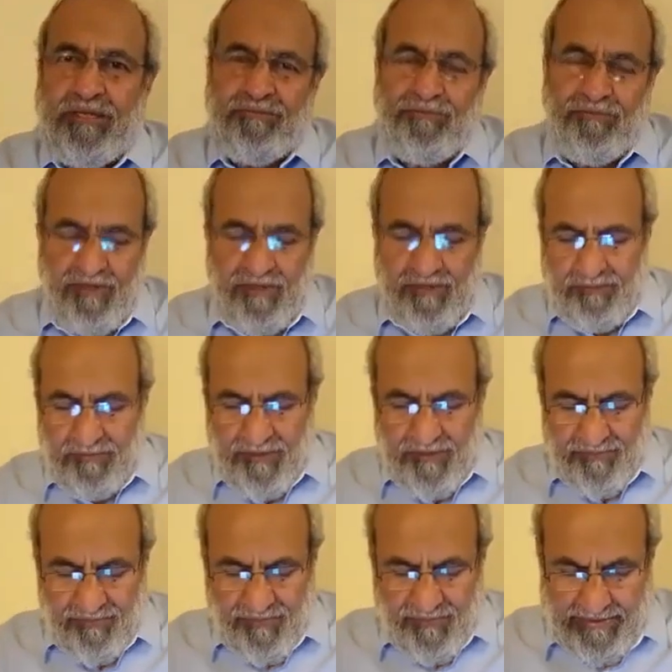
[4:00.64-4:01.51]
Lam
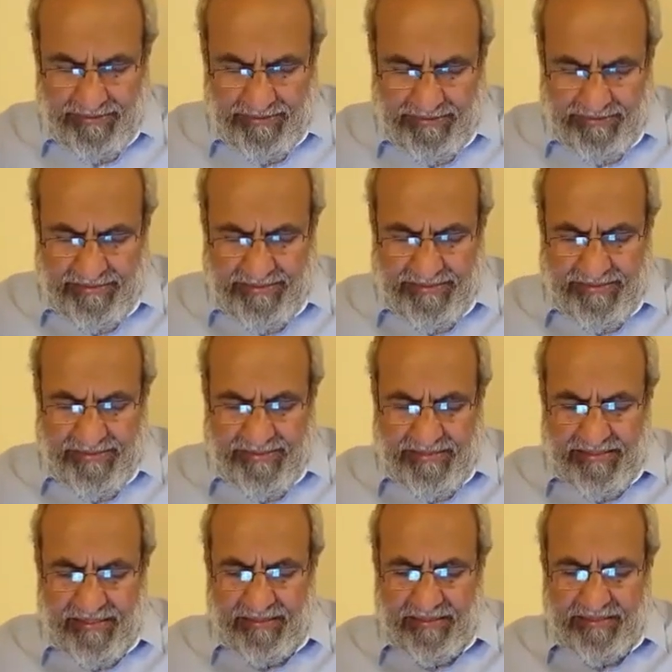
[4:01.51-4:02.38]
Mim.
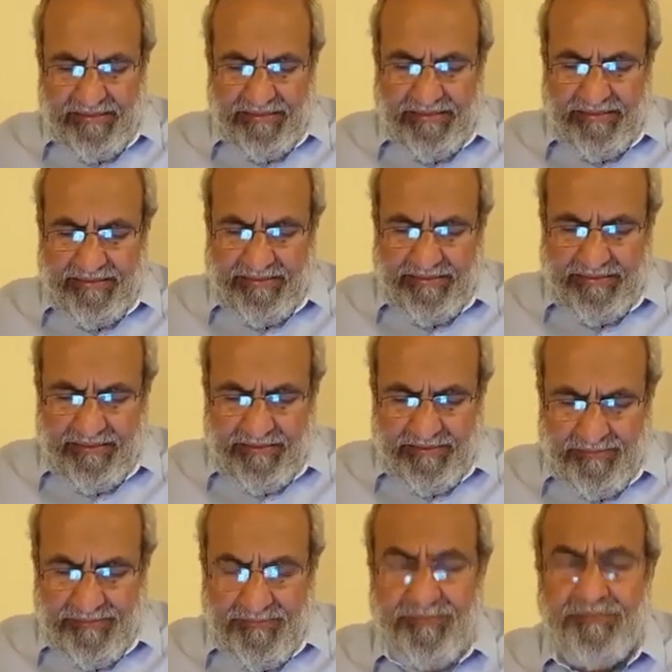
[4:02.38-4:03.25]
Zalikal
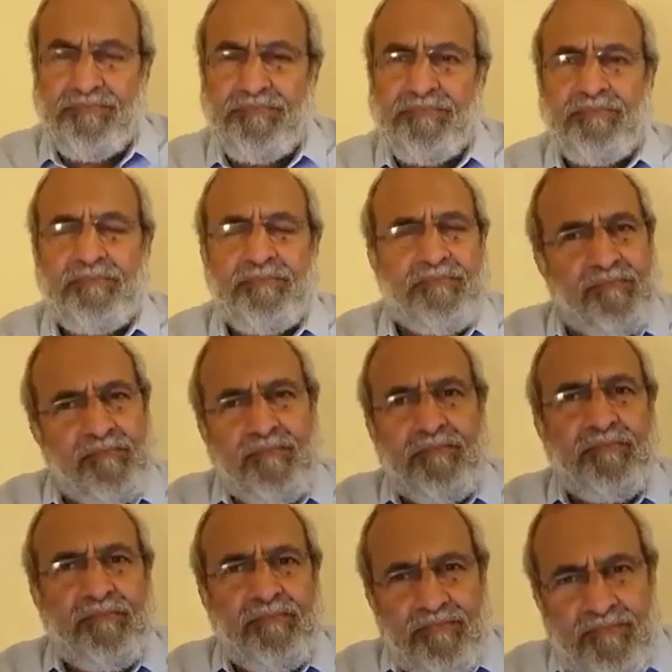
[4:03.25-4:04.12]
Kitab.
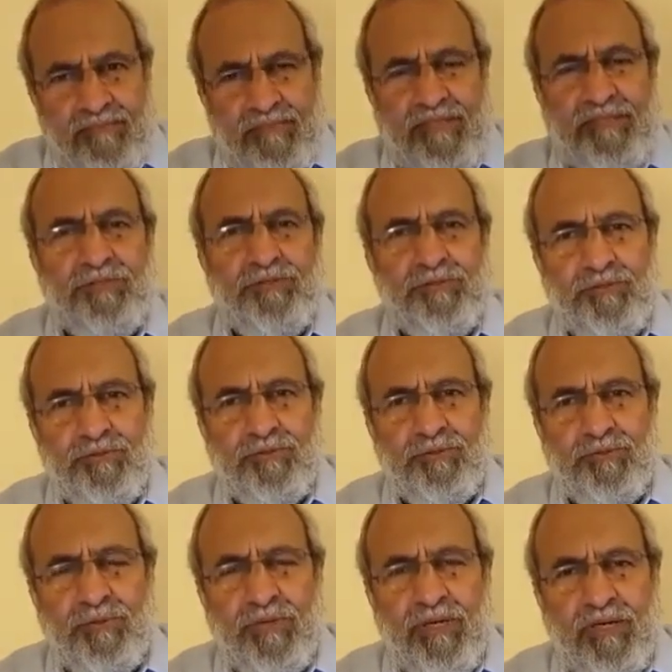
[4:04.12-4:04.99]
This
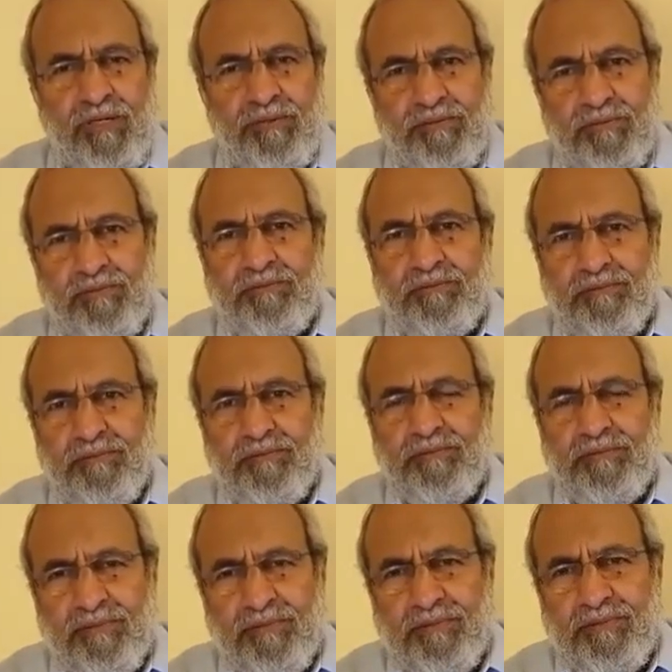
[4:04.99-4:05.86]
surah
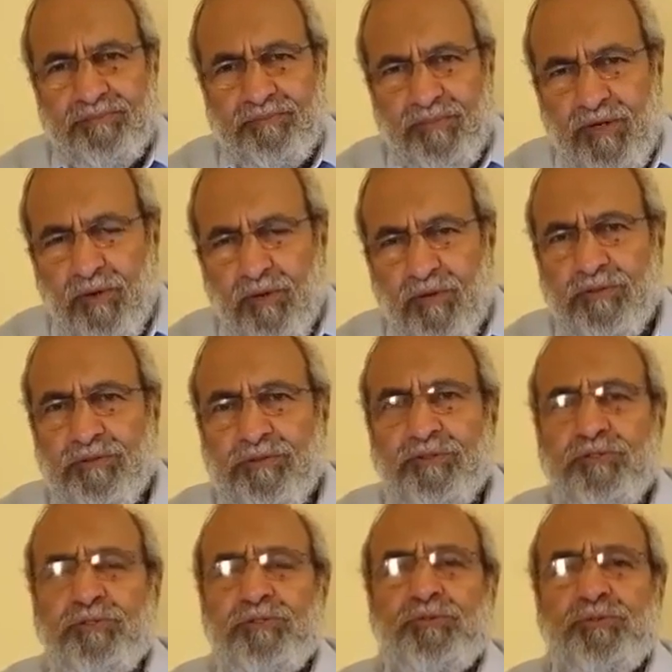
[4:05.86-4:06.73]

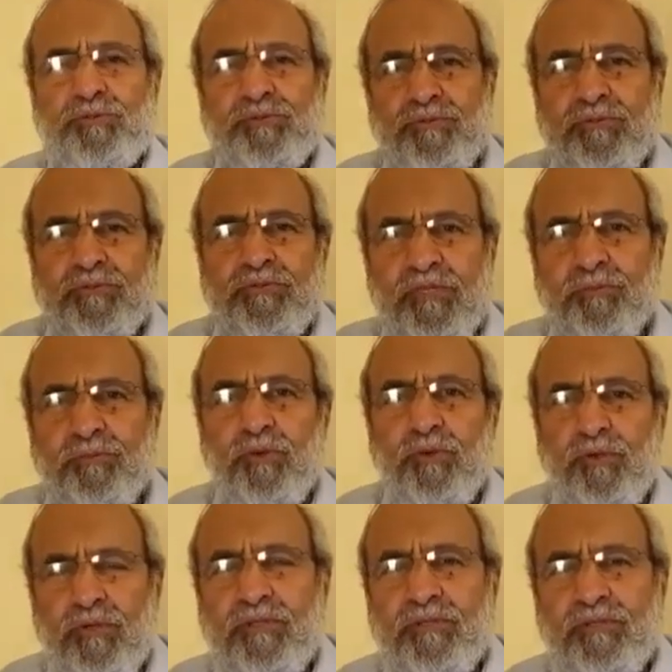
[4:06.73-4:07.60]
belongs to a
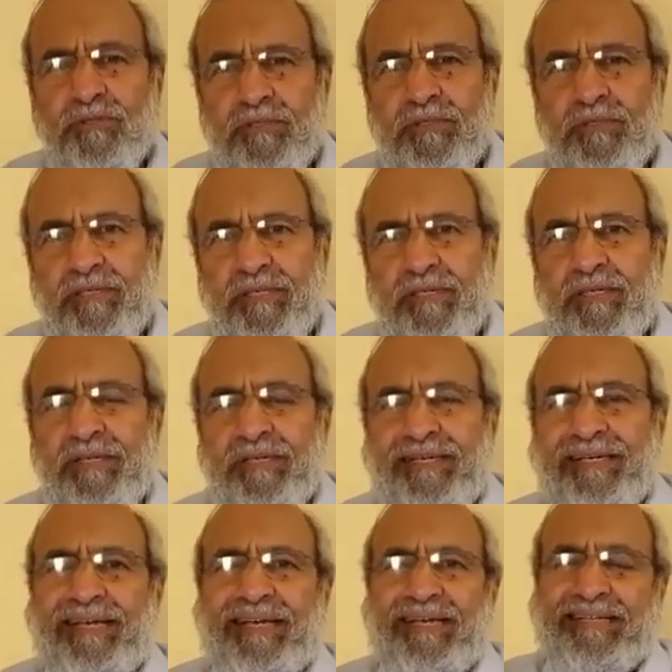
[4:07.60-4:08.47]
book.
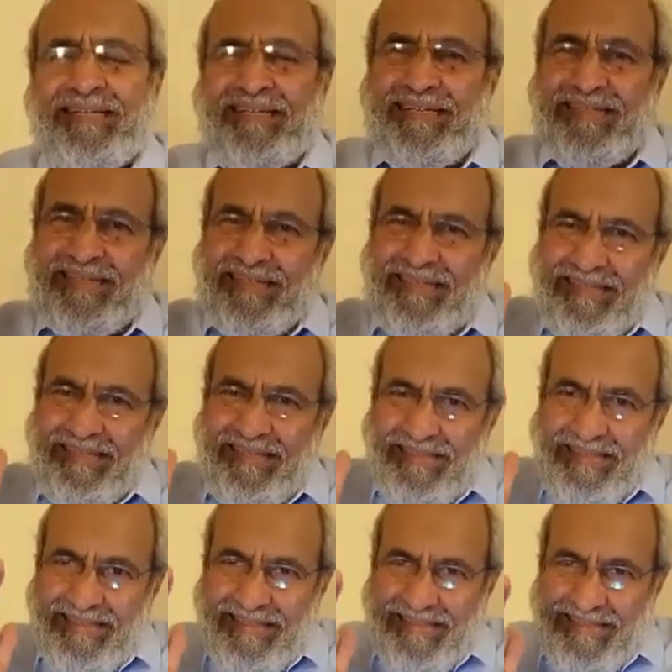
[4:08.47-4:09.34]
And
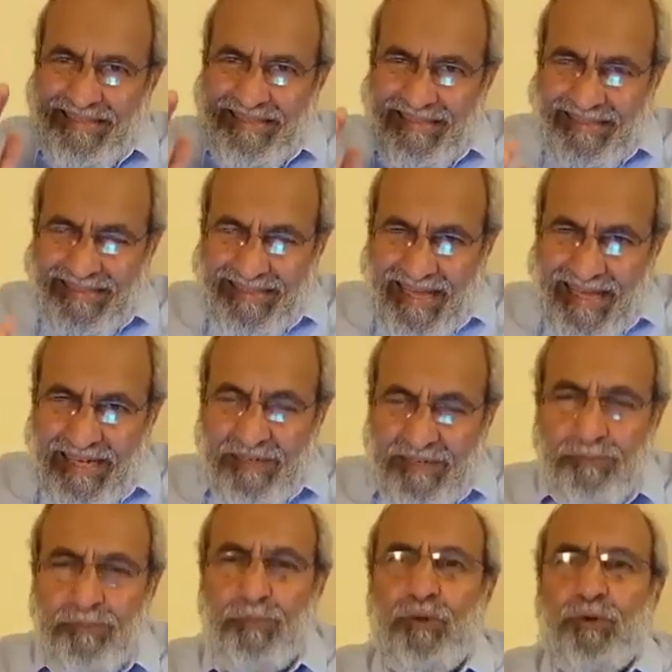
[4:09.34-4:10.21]

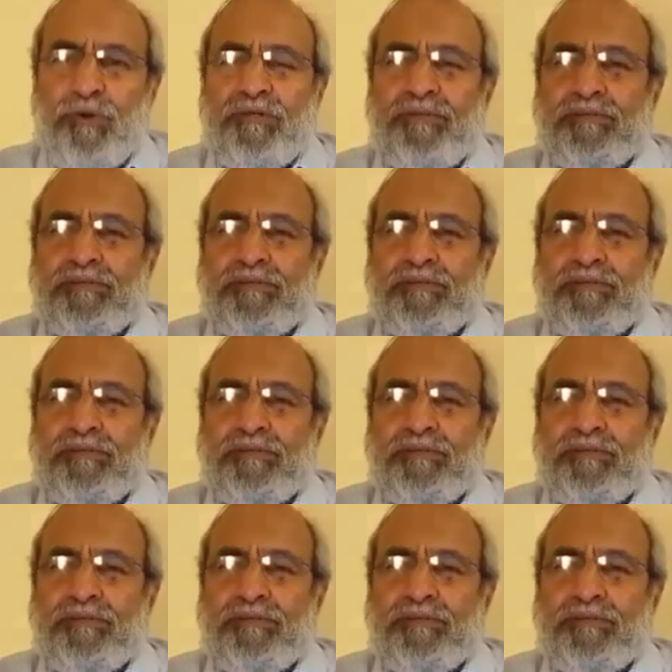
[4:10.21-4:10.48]
that book,